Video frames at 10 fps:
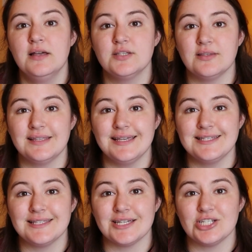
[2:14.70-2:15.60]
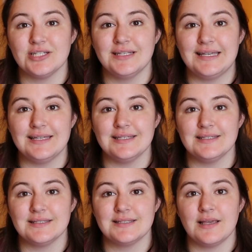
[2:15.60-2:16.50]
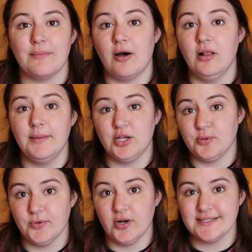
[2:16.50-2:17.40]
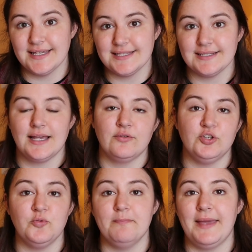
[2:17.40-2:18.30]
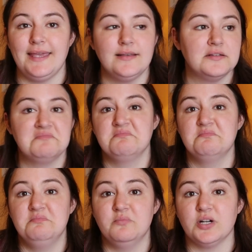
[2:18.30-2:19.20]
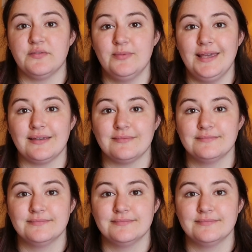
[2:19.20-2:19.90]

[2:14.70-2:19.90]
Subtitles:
So the next section is all about your process and how you make whatever you make.